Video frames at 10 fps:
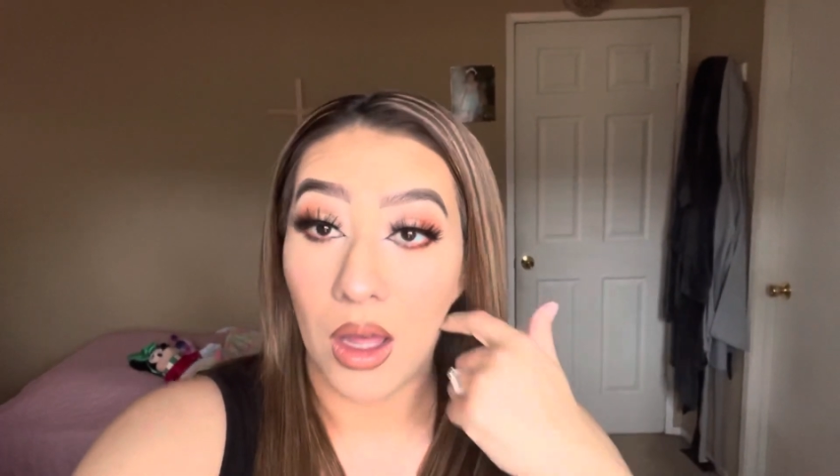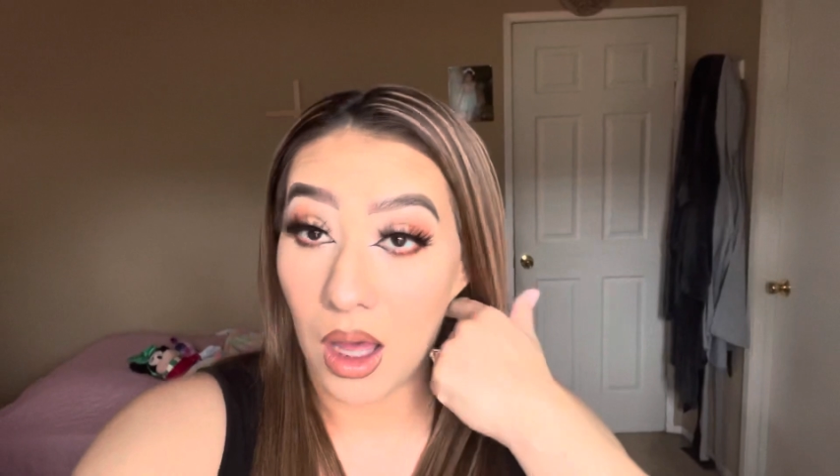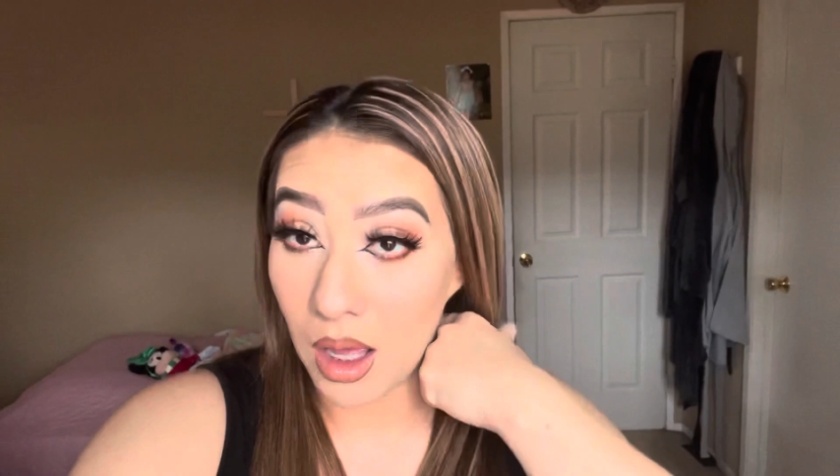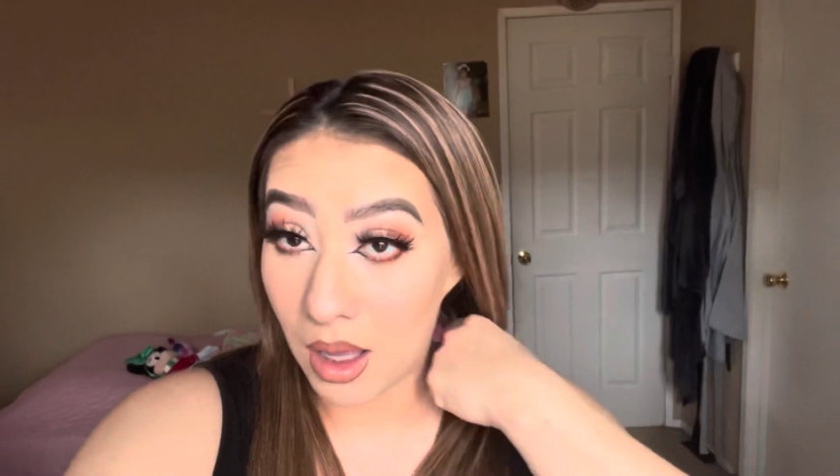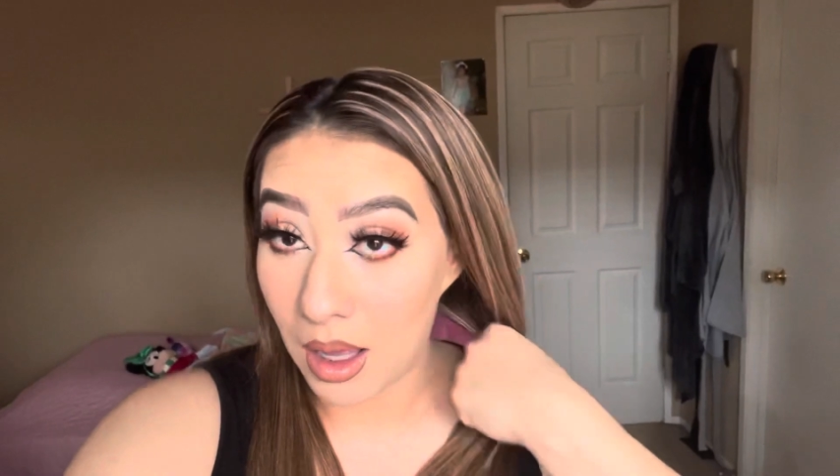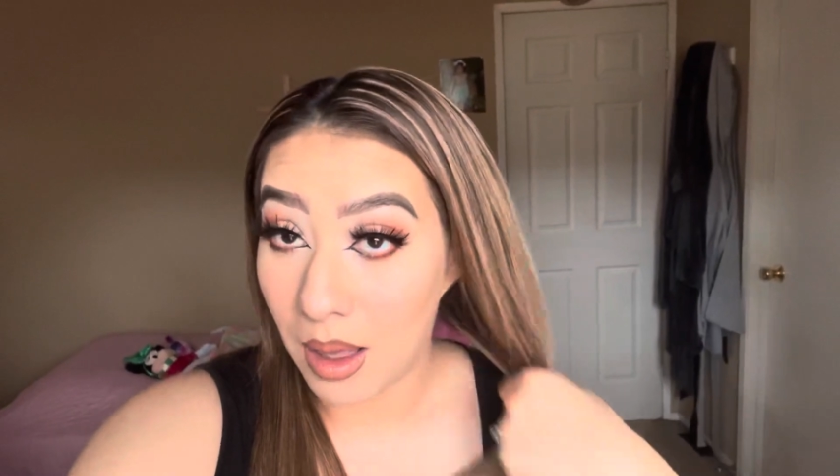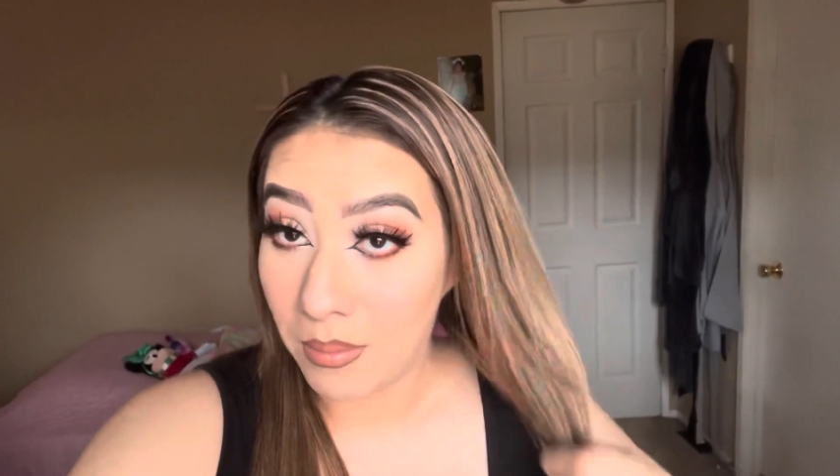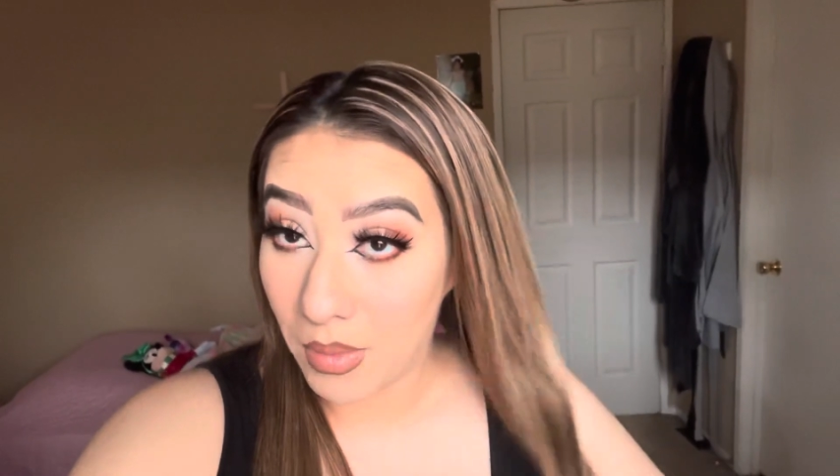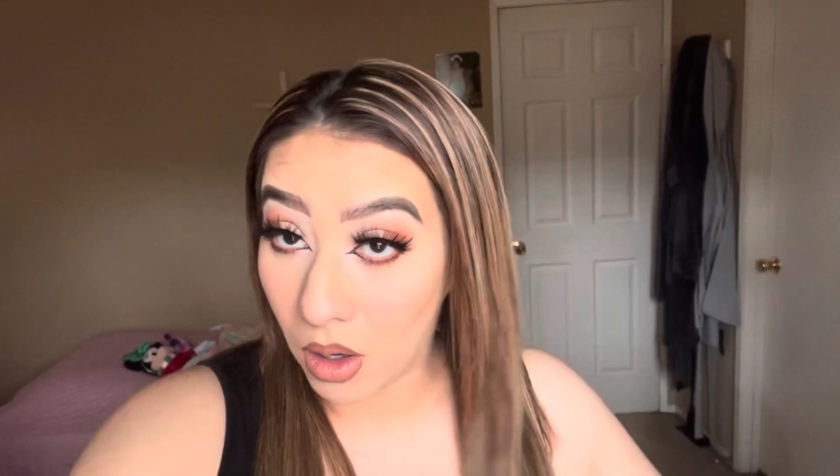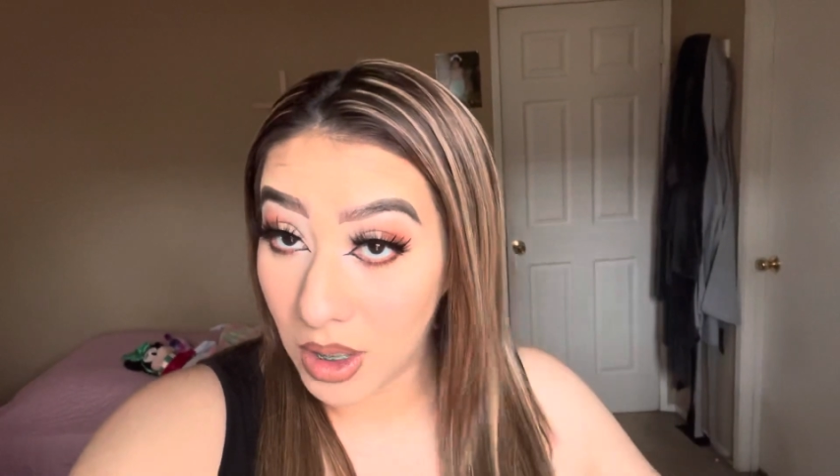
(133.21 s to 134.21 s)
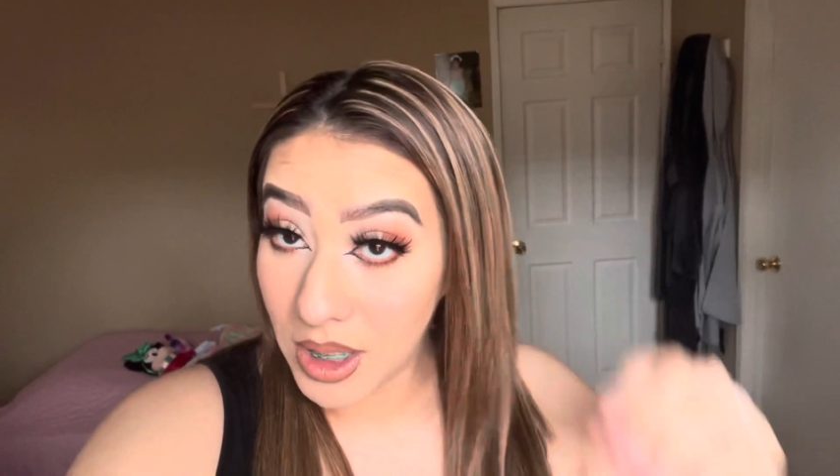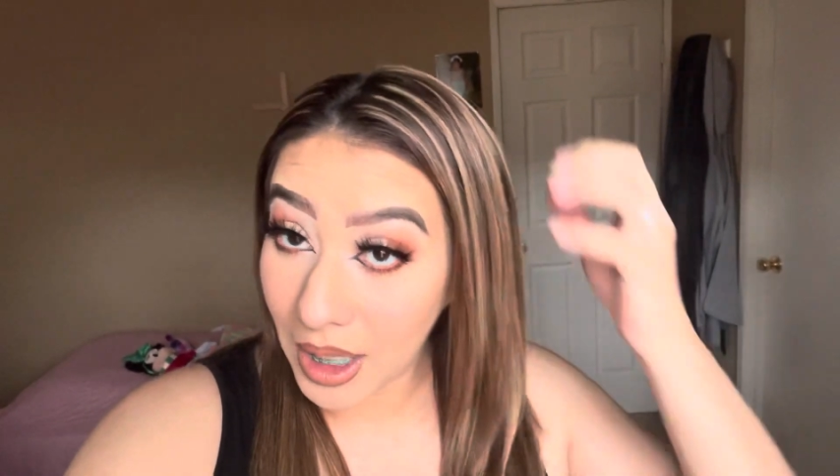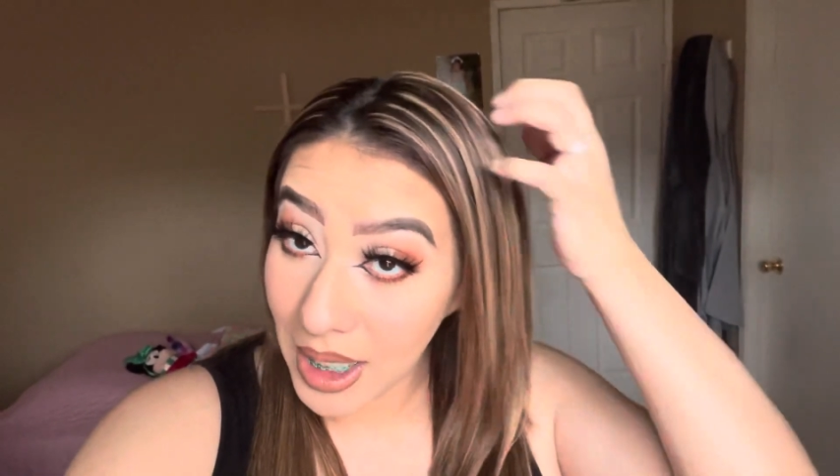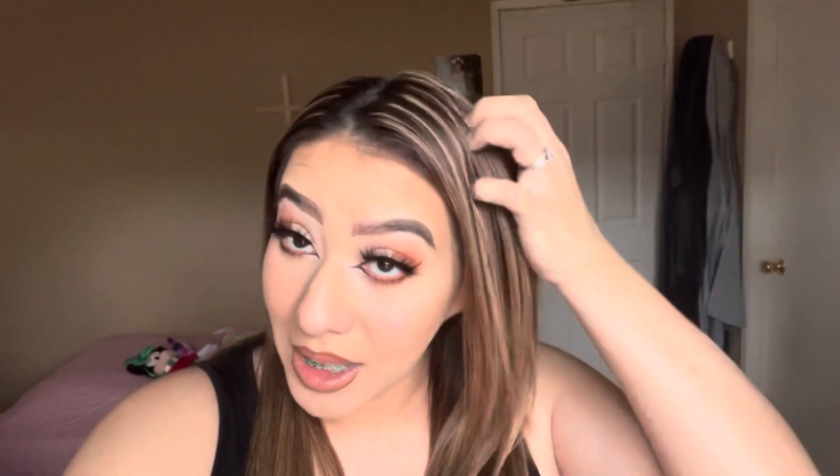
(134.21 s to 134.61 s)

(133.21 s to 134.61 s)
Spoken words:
honestly guys,